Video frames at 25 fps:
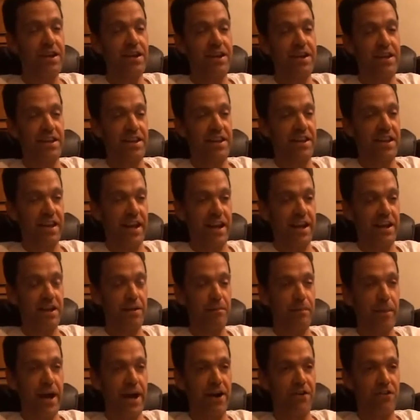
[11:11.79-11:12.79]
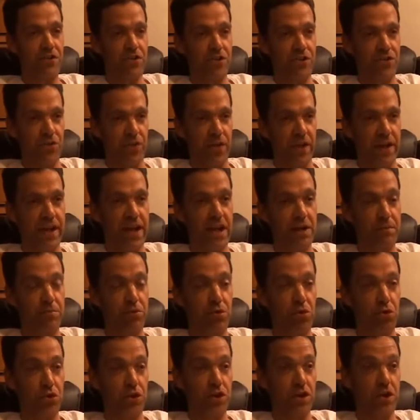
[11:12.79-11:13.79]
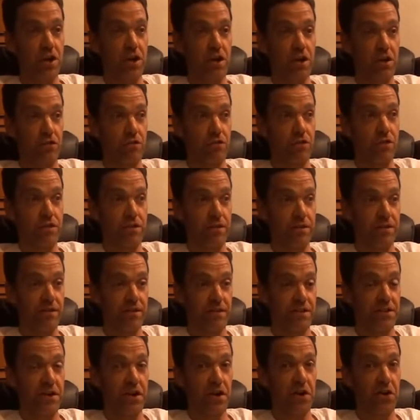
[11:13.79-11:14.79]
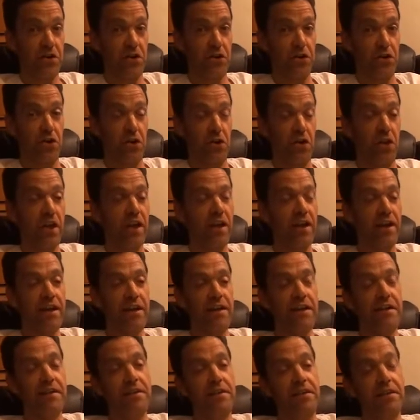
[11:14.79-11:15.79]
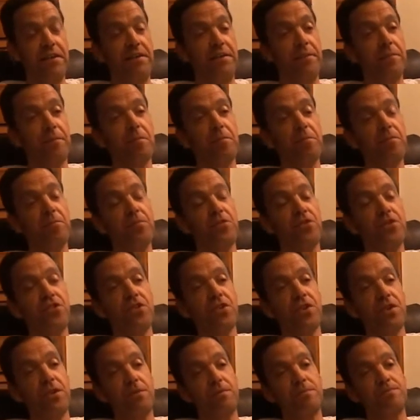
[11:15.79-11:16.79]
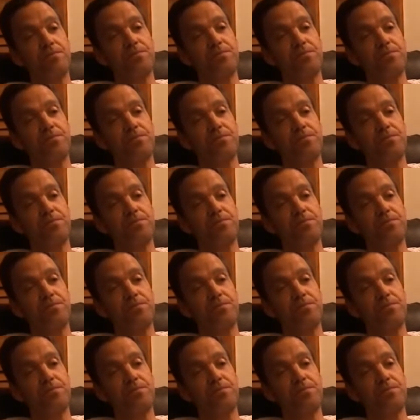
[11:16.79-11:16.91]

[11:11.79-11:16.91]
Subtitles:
and he married her, so that guy pulled a young girl, you know, so,